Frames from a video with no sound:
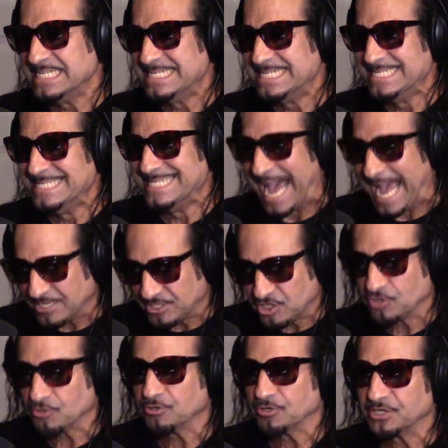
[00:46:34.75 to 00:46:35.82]
that
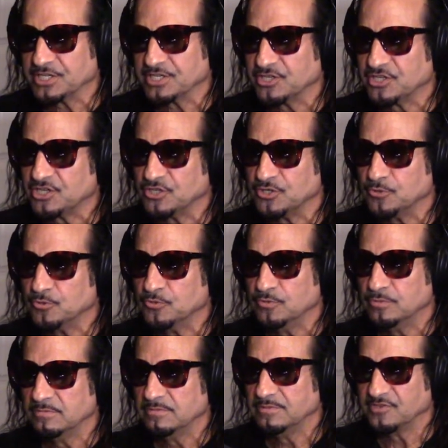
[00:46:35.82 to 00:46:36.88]
turned into
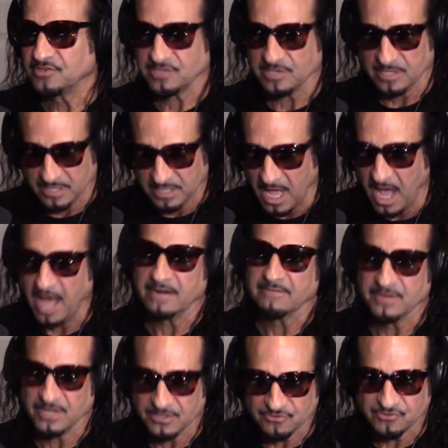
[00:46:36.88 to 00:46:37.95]
just a lot
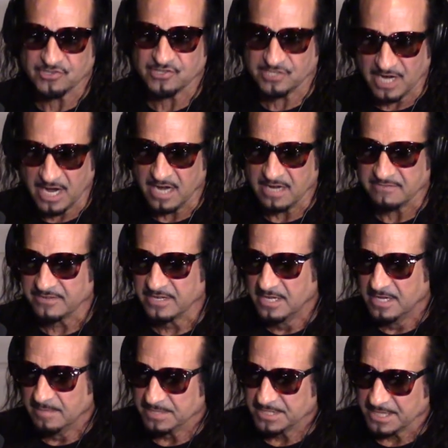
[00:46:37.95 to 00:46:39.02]
of other stuff.
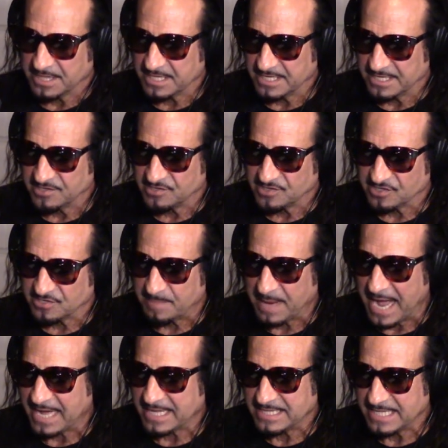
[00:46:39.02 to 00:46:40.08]
But the thing is, is
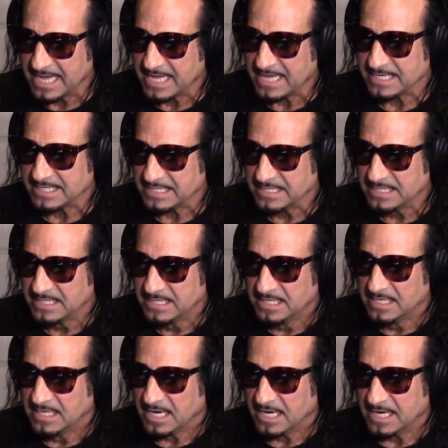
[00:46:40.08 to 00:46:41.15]
back then,
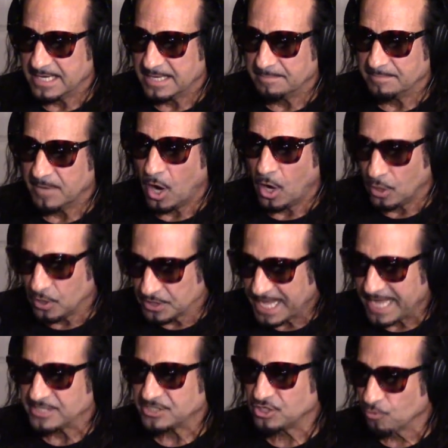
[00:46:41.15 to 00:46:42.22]
um, all
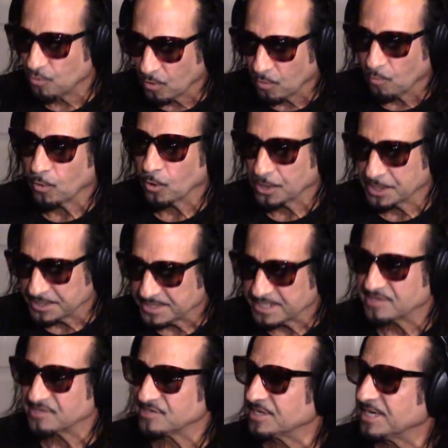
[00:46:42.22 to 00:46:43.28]
that tour work and
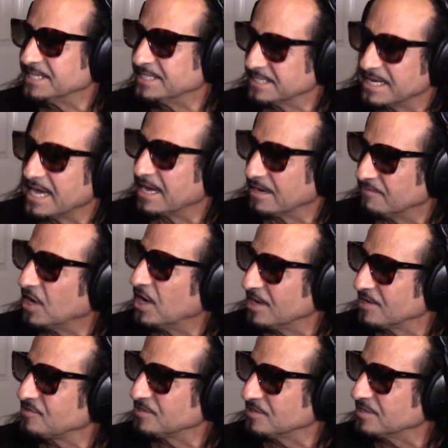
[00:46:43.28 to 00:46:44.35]
things that I did out of
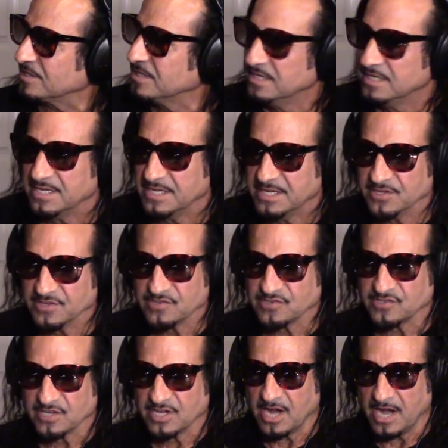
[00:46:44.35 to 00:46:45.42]
Austin
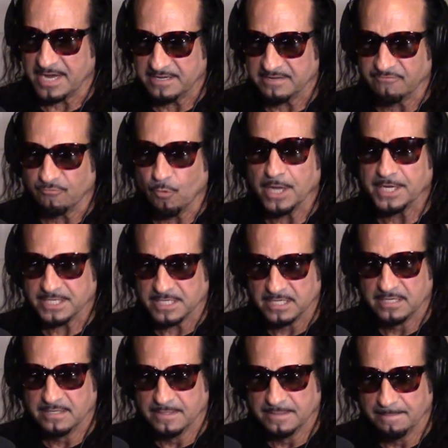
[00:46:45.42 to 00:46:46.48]
is kind of what
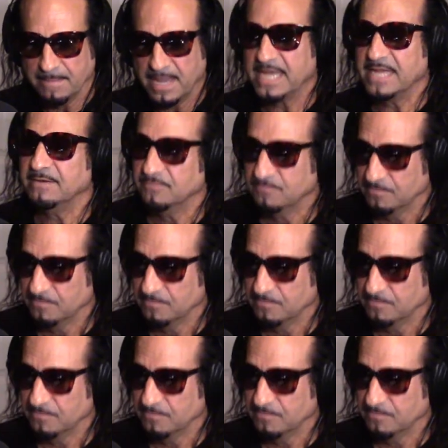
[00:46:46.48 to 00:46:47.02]
made